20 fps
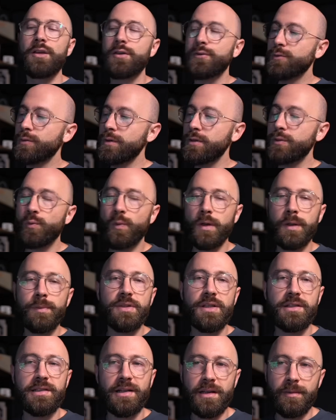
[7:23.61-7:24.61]
Swiss web
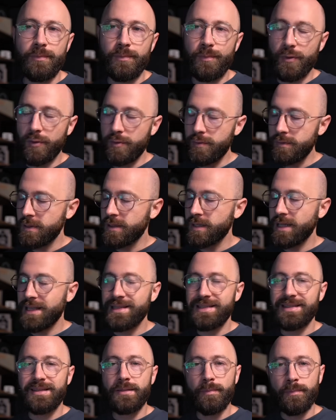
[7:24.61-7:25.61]
design proves
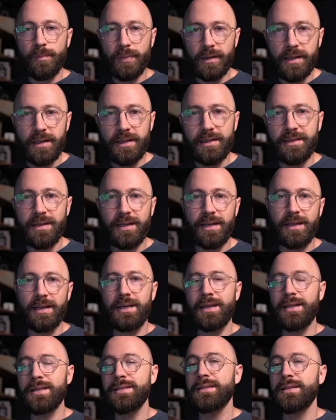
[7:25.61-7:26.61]
that
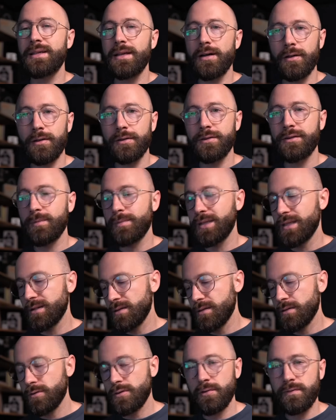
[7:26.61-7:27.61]
simplicity is the ultimate
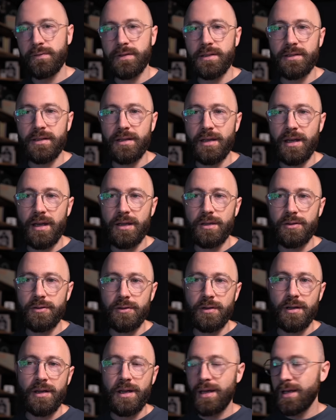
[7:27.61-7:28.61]

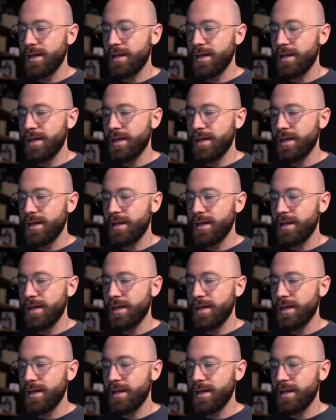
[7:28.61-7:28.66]
sophistication.